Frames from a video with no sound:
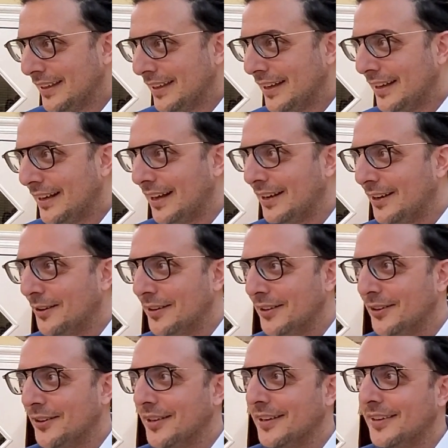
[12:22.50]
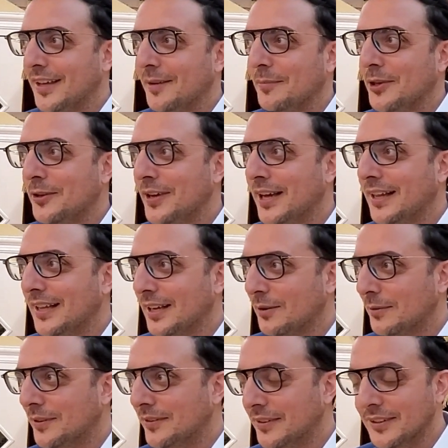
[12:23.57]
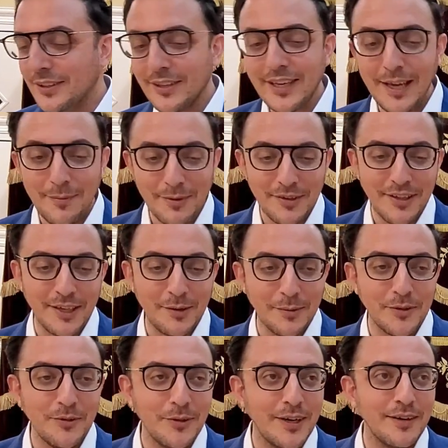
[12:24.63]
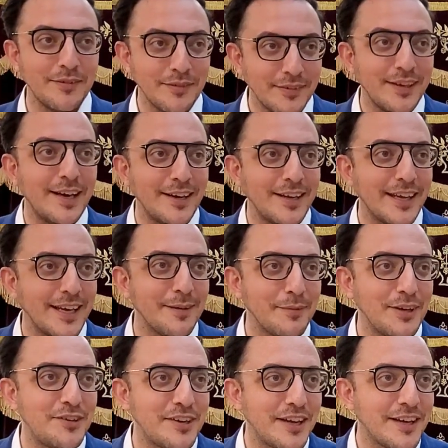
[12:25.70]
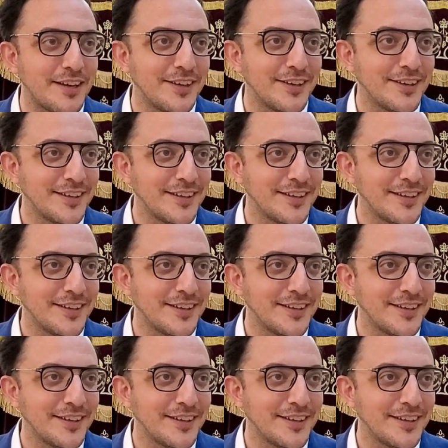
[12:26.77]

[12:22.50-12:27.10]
And I know that you're going to tell me you're not liquid. Look how much liquid you have. Now can I get my check?